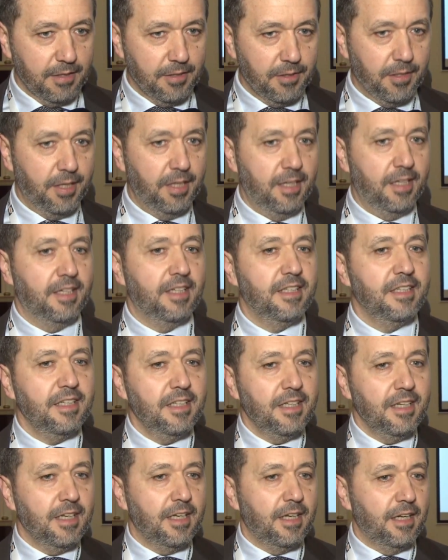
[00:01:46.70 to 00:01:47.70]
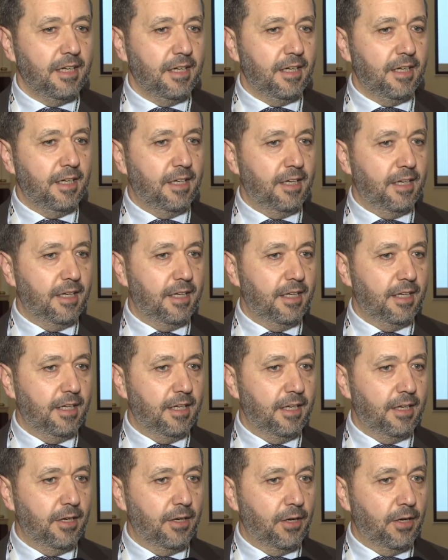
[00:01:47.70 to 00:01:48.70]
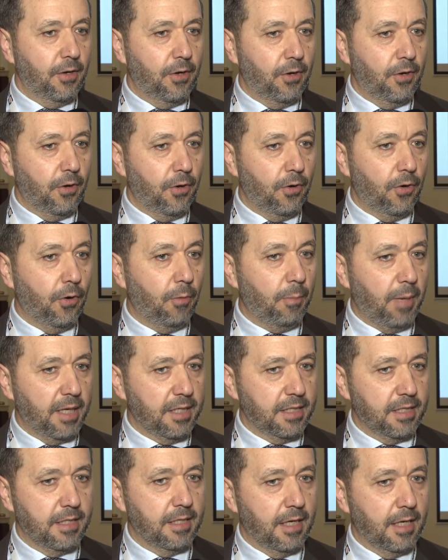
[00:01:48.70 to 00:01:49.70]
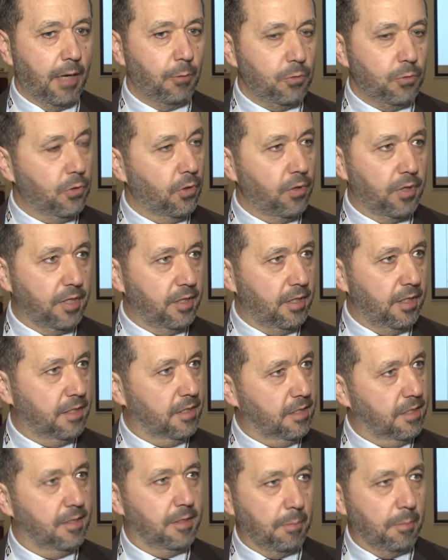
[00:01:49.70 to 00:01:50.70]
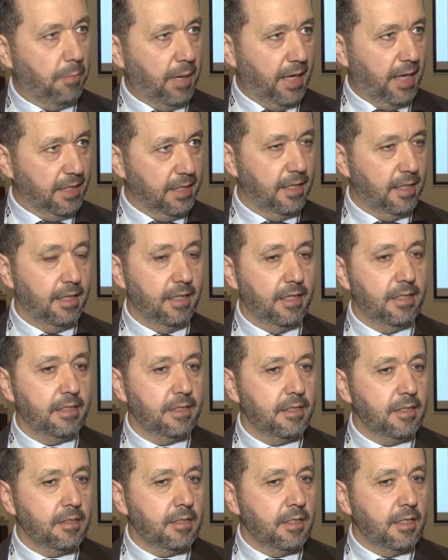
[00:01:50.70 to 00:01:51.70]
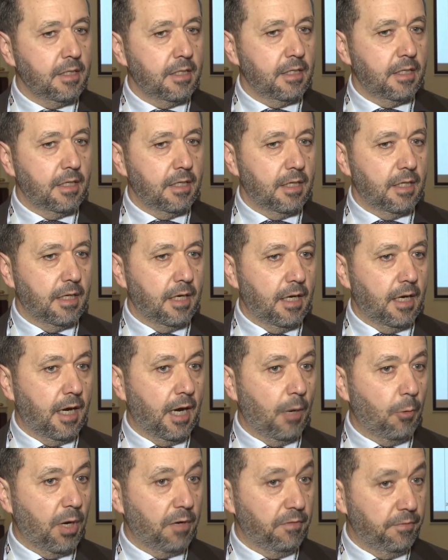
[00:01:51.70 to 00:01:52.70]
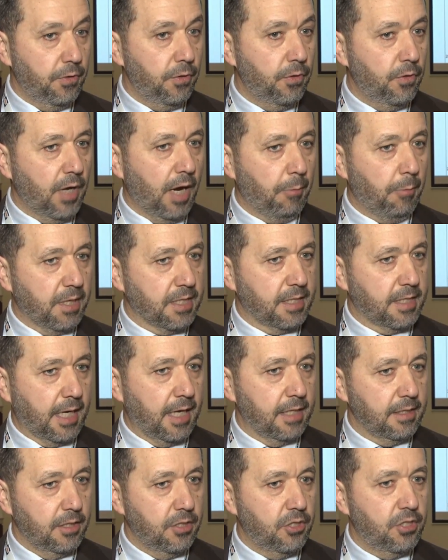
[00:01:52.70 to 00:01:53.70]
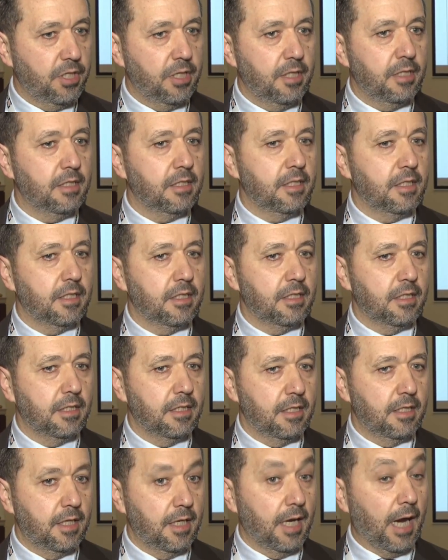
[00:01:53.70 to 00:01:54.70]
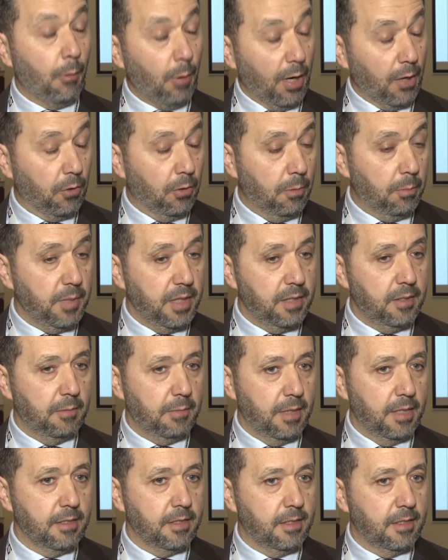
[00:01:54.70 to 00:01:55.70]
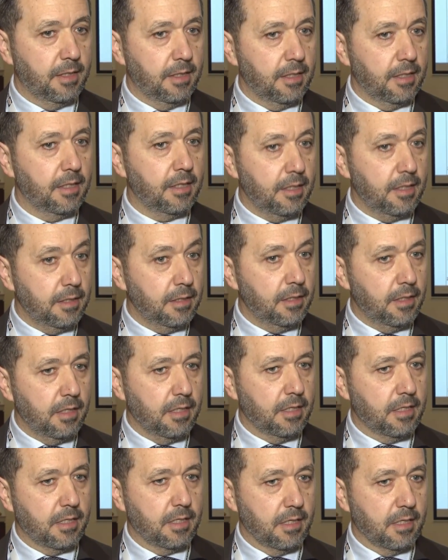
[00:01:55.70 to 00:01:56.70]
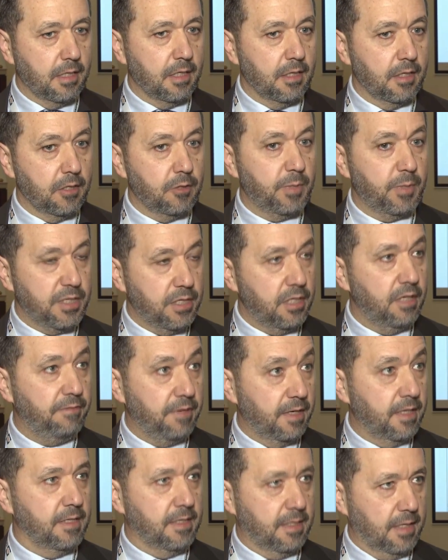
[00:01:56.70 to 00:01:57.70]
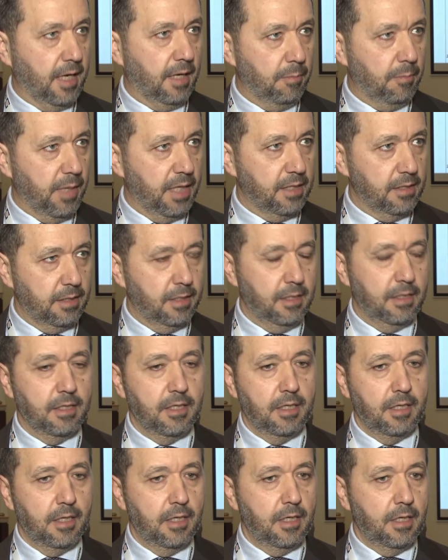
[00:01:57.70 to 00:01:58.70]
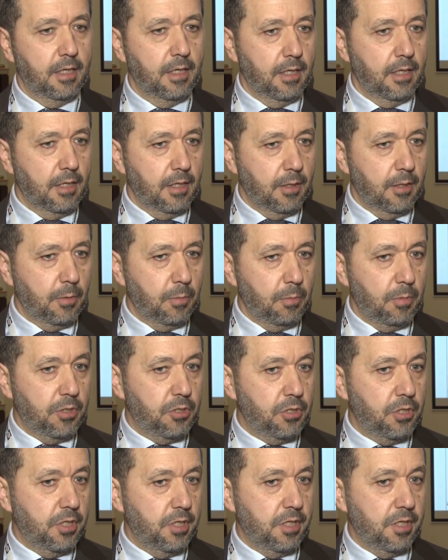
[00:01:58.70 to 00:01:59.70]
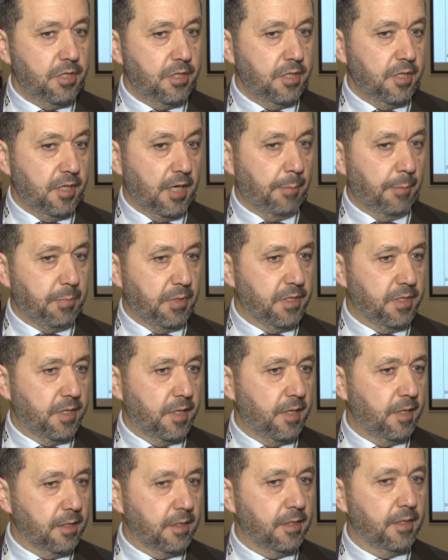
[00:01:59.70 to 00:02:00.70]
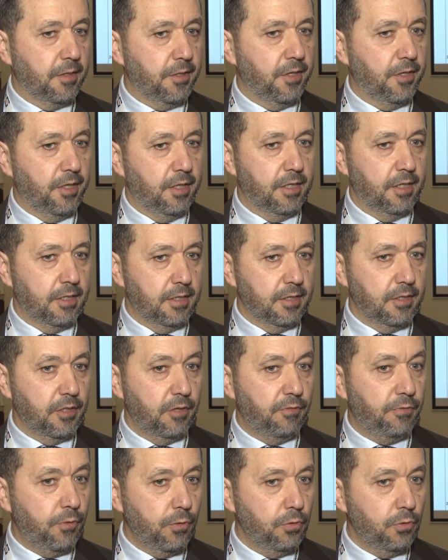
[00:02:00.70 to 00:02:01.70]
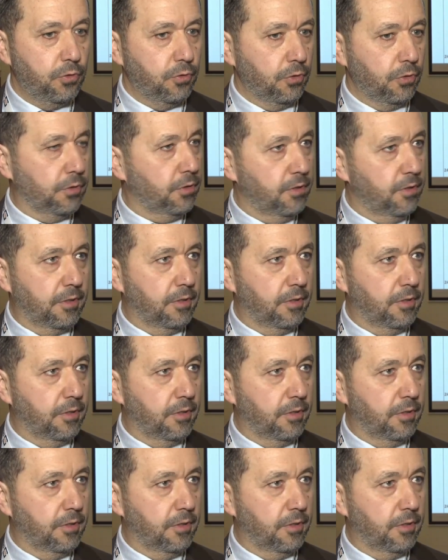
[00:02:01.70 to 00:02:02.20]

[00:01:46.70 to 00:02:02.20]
the uh, Oman authorities panel our view, our strategy, uh, our commitment uh, in this specific segment which is represent the, the future